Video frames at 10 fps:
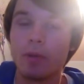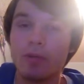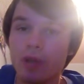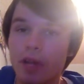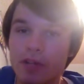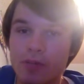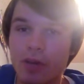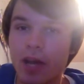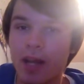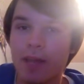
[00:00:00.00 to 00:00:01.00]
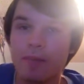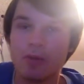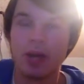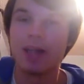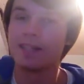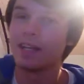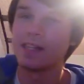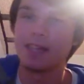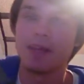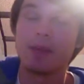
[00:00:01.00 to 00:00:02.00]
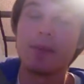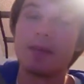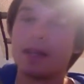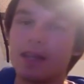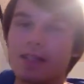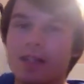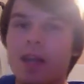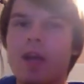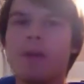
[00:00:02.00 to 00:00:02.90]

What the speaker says: But who knows? We're not him. We're not inside his head. Maybe it is.